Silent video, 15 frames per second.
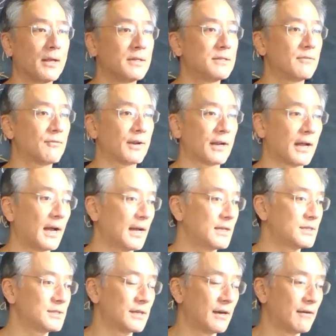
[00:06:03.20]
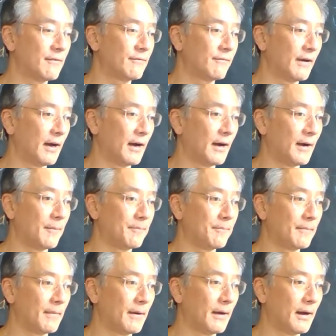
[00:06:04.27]
different kinds of
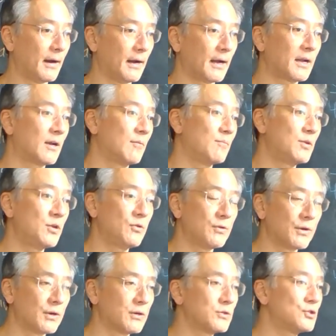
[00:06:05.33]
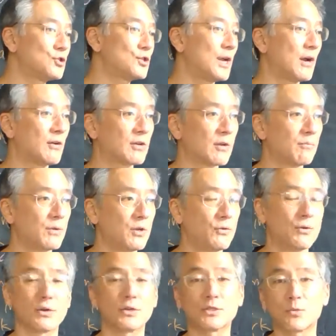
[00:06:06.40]
computers, shared
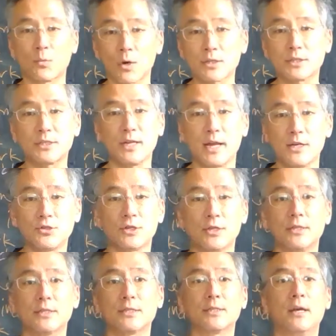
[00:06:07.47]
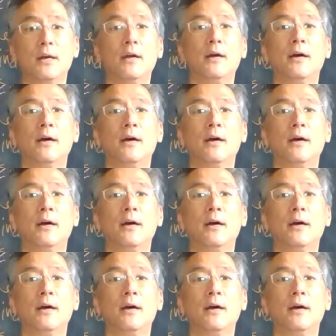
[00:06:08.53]
computers, workstations,